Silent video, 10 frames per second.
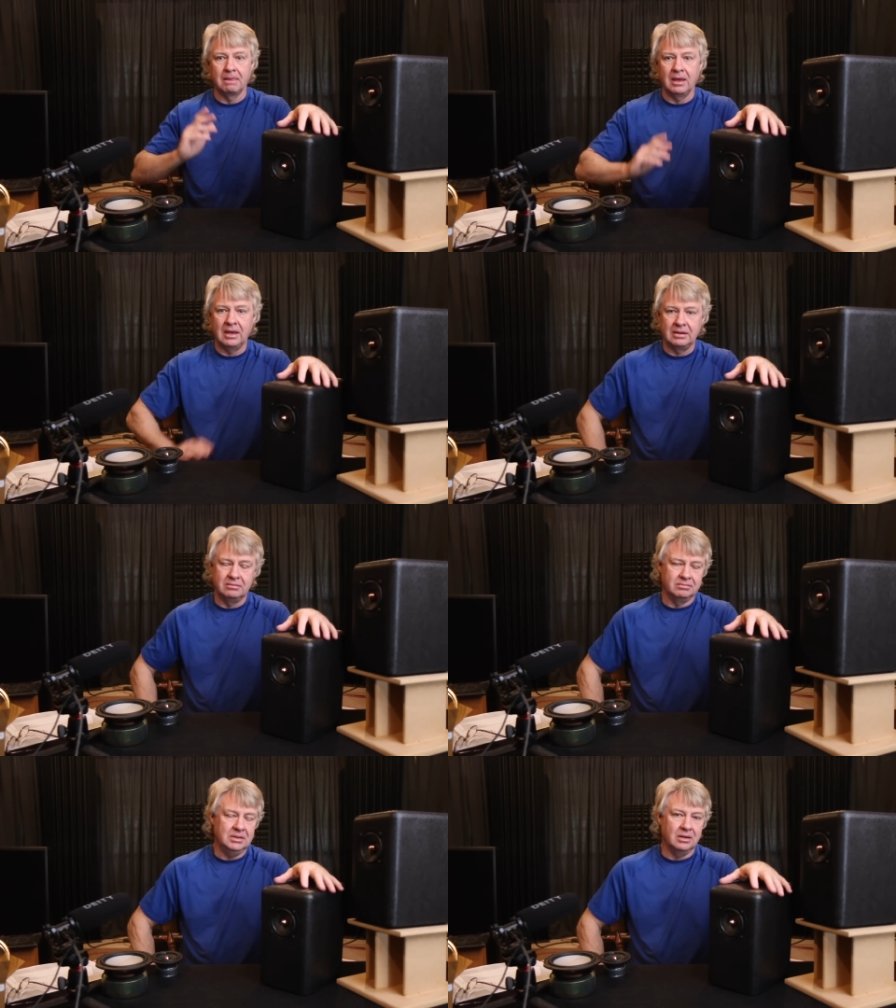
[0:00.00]
at,
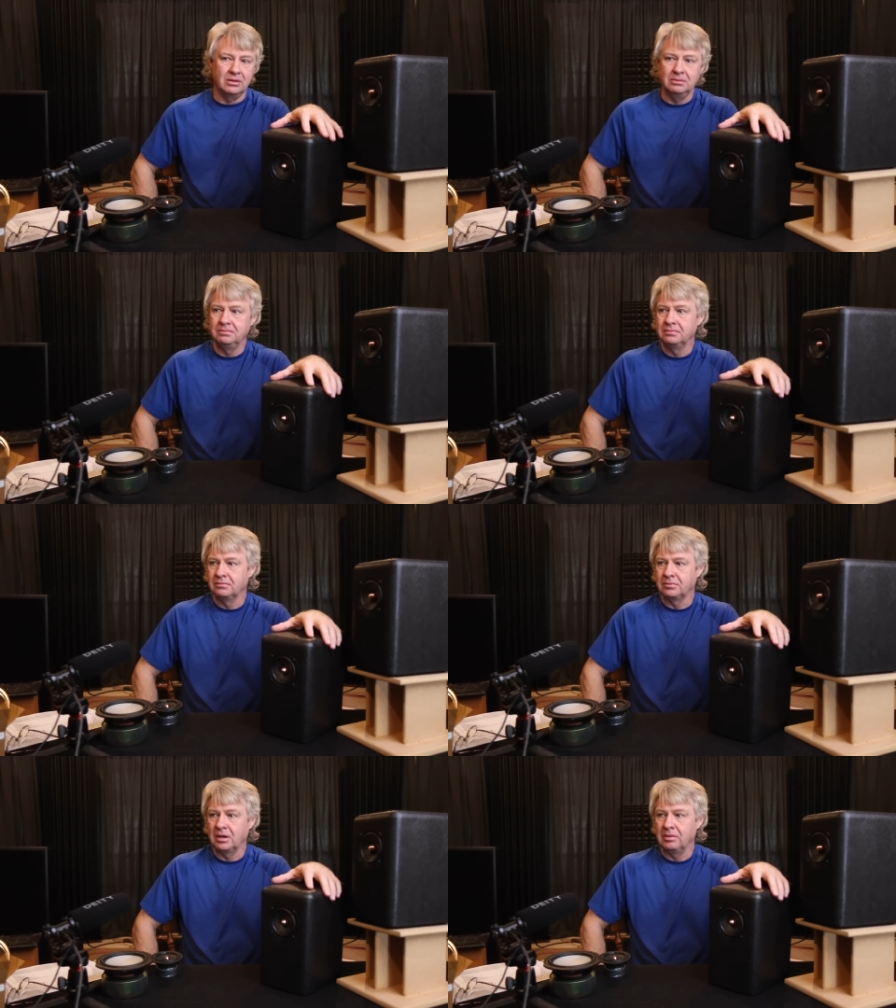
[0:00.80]
you know,
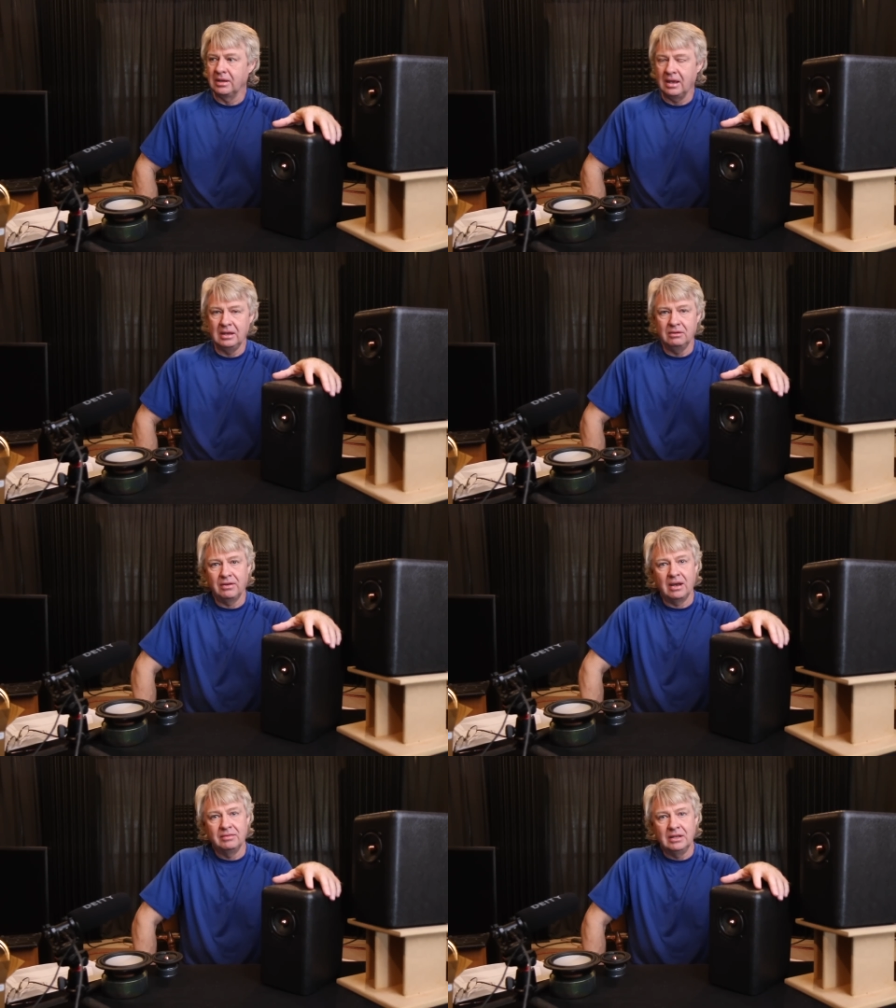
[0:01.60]
probably
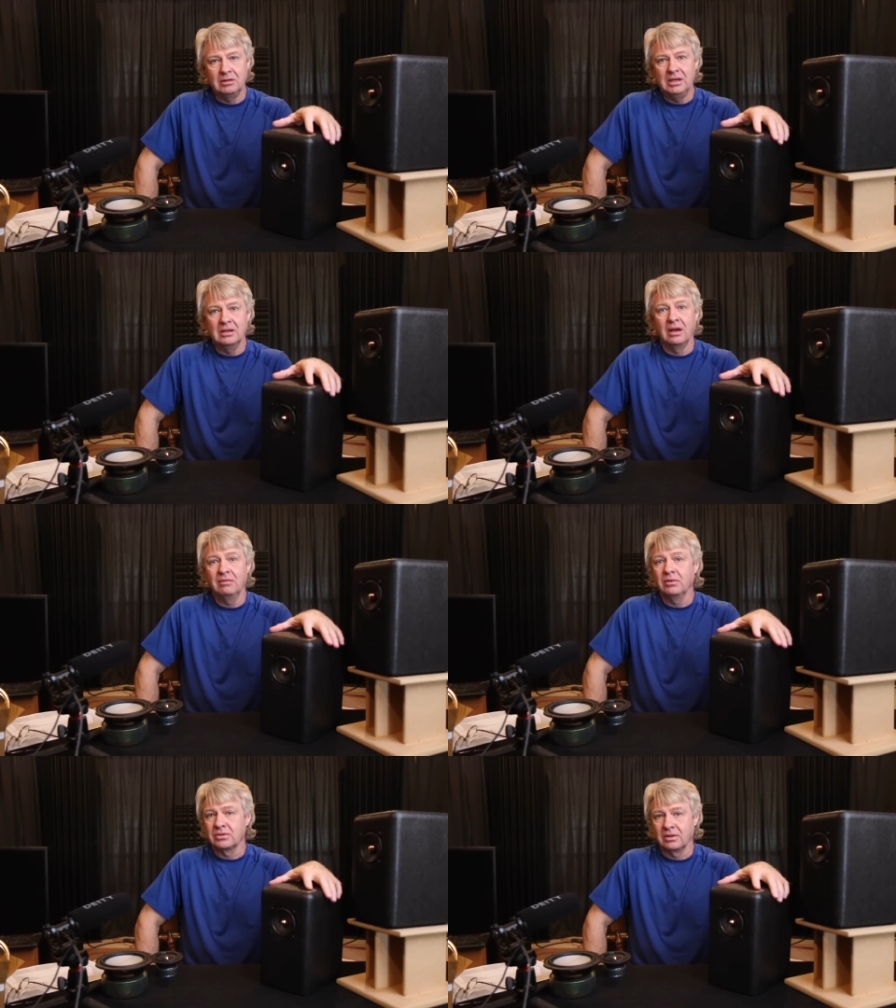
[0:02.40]
85 dB
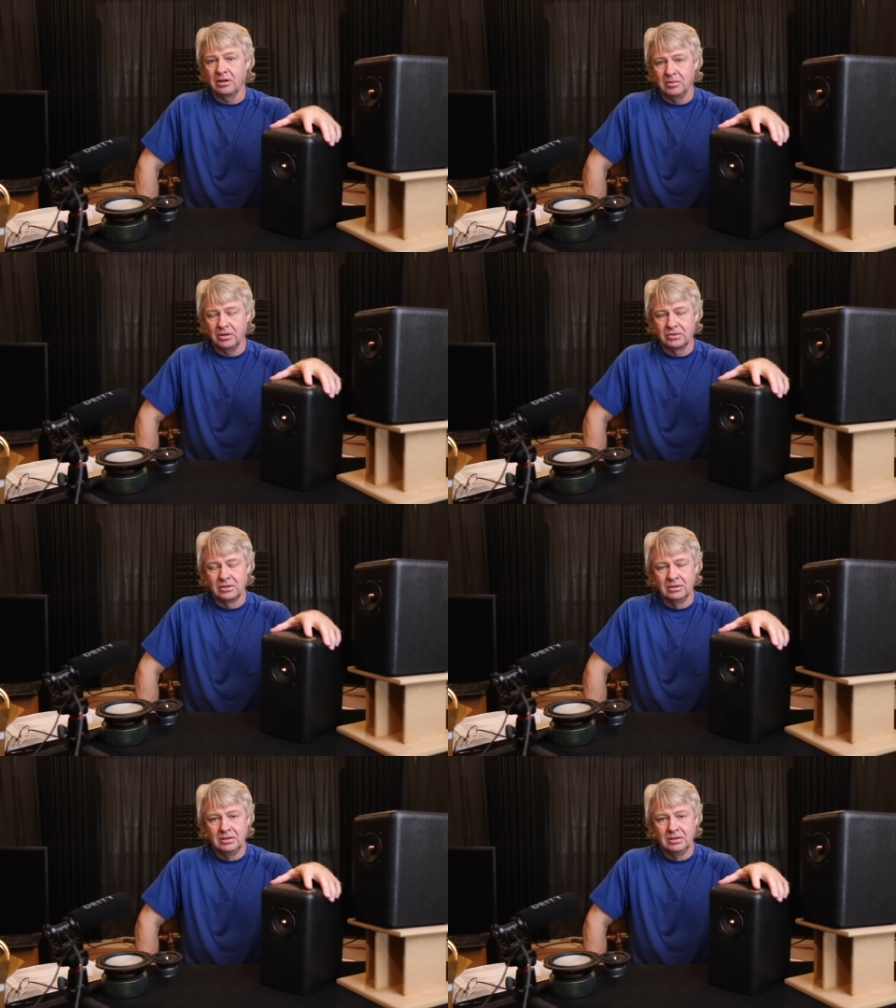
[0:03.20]
levels almost.